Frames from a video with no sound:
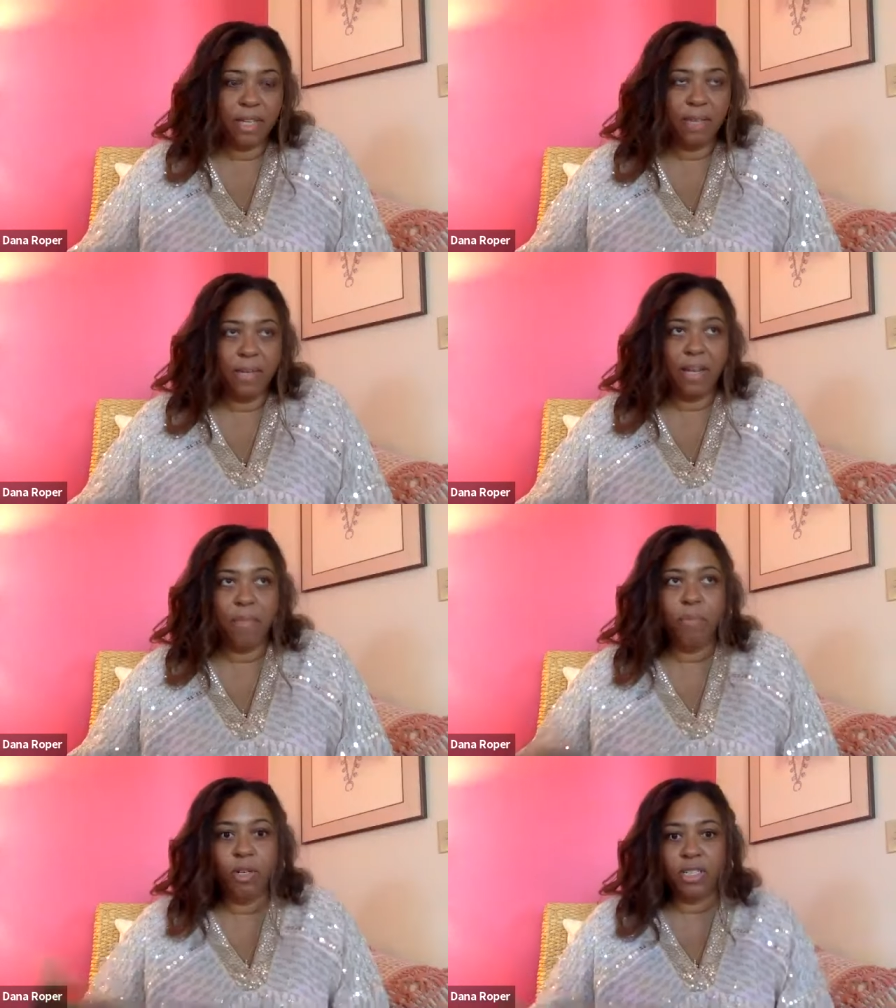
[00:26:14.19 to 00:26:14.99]
I mean,
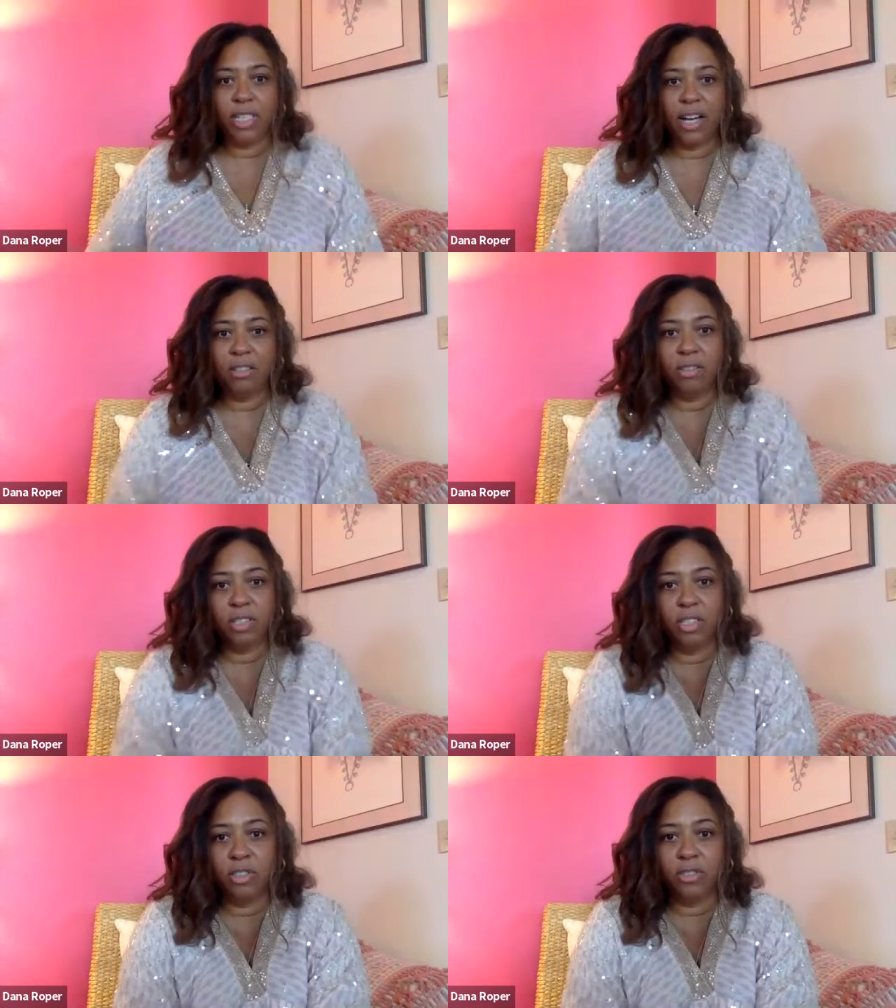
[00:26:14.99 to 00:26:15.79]
I'm booked out
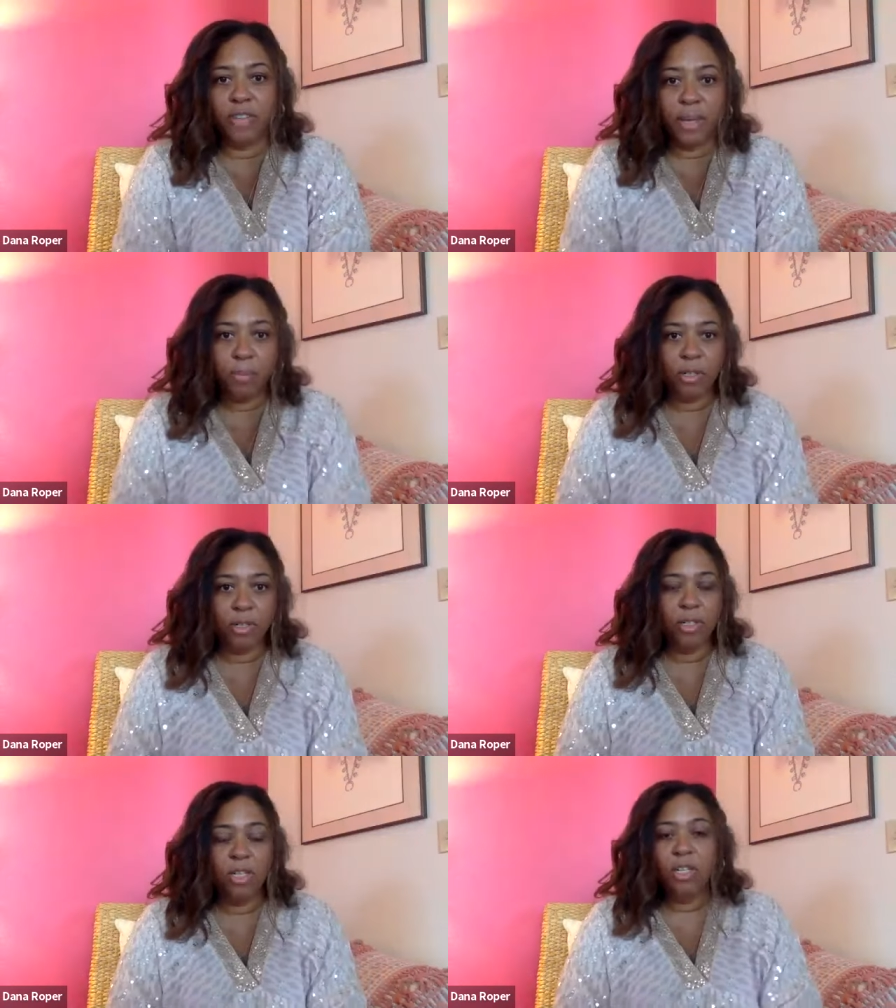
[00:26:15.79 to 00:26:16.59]
until
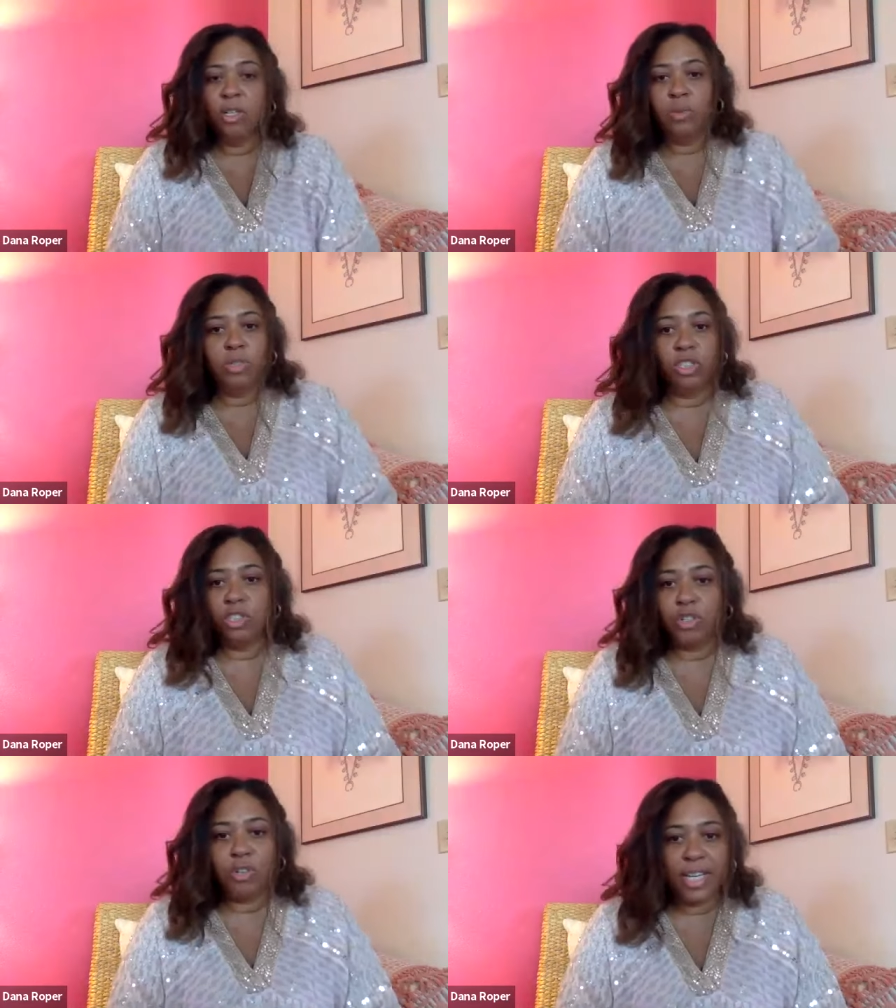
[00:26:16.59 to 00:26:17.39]
November, which
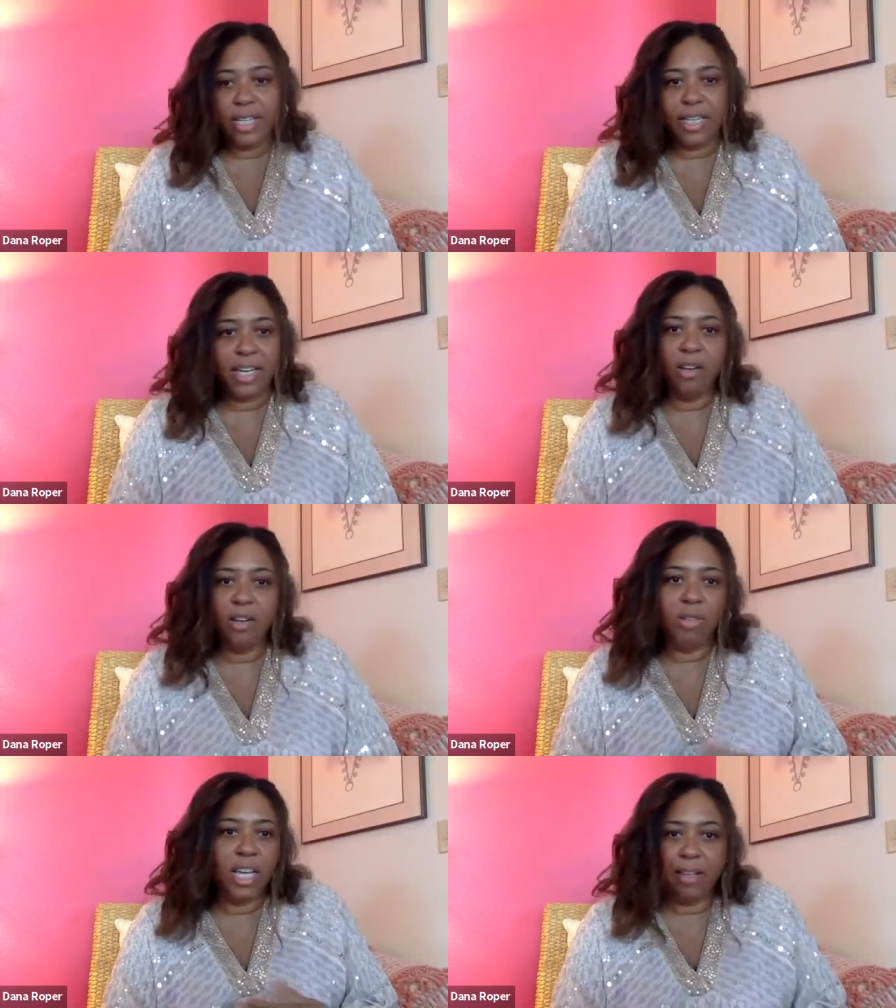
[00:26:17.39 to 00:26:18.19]
is crazy. I
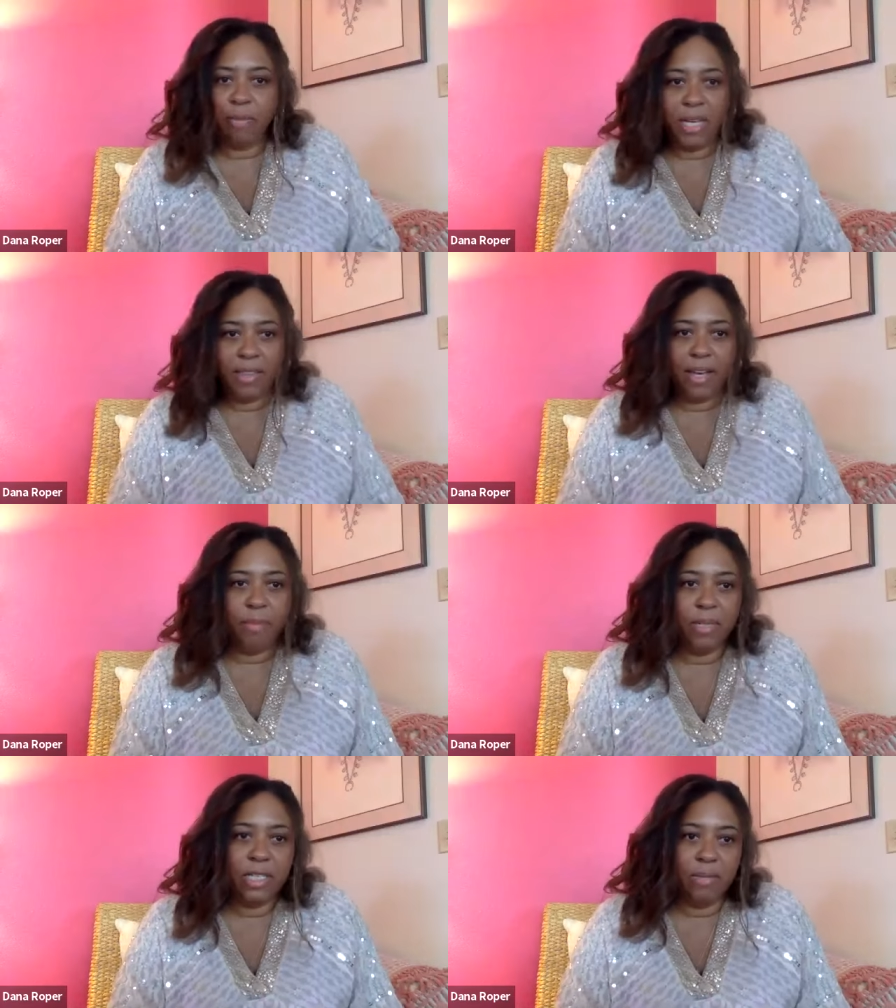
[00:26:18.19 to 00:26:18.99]
don't like being
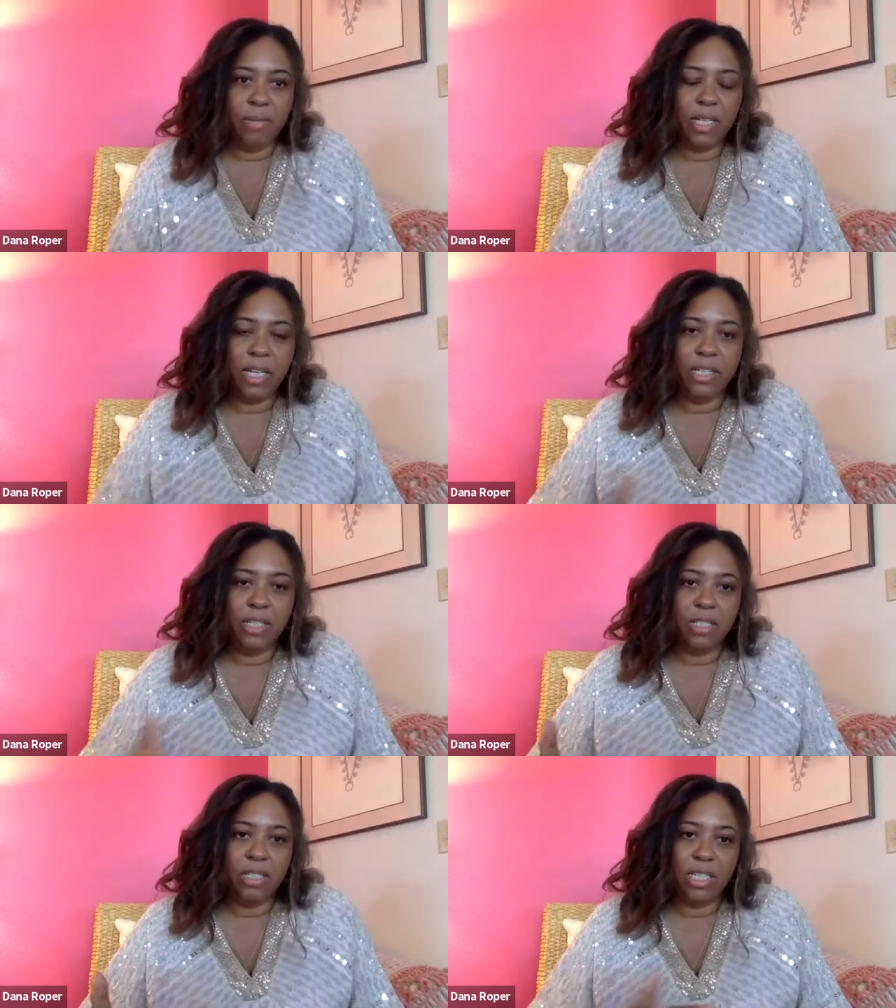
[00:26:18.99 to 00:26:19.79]
that busy
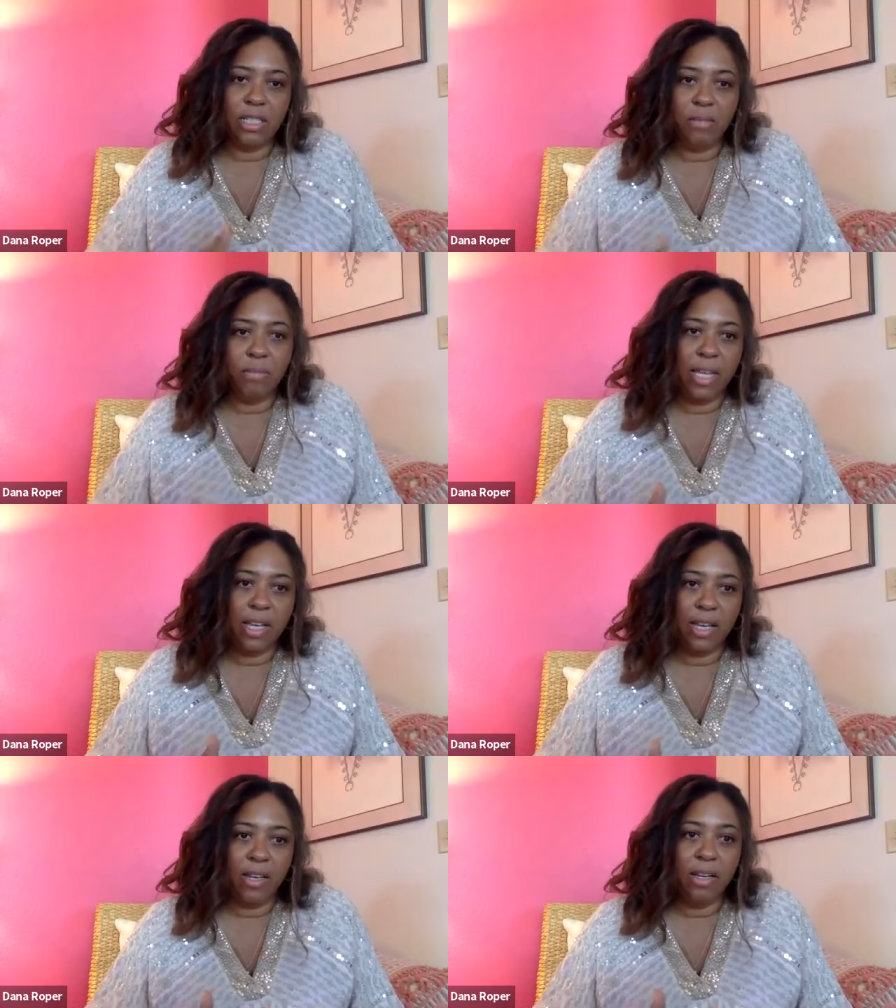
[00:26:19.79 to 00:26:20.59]
because it doesn't
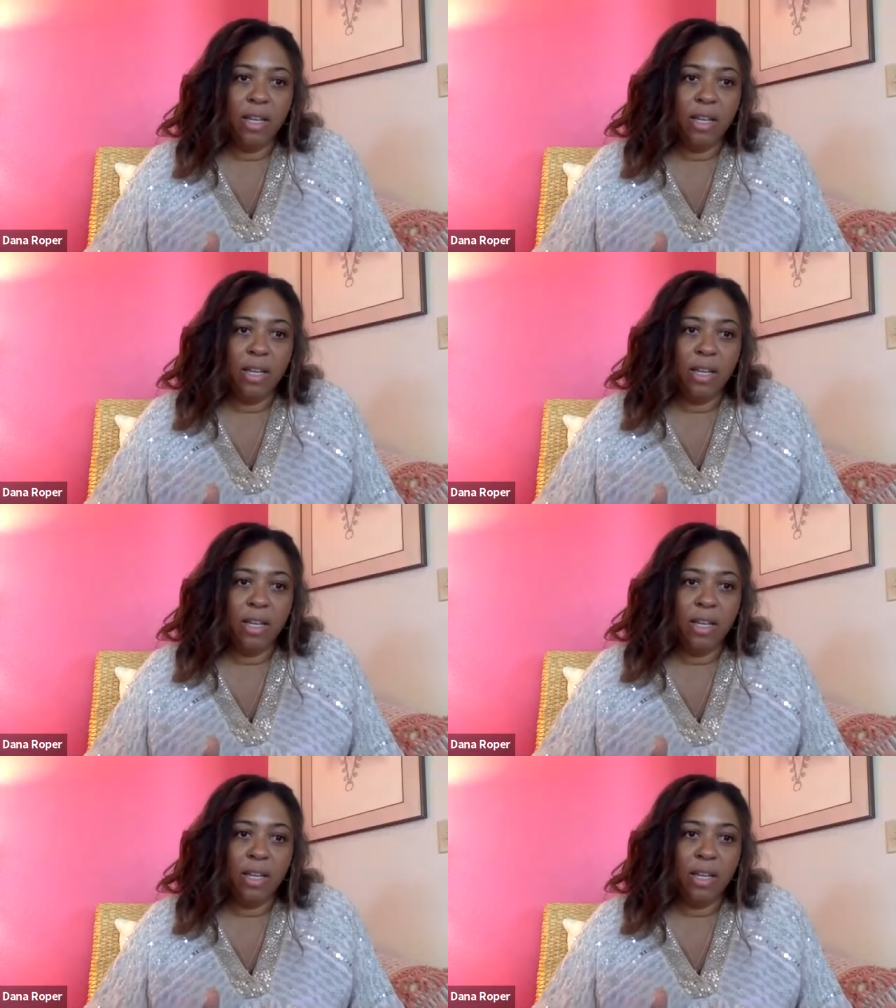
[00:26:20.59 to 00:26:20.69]
make it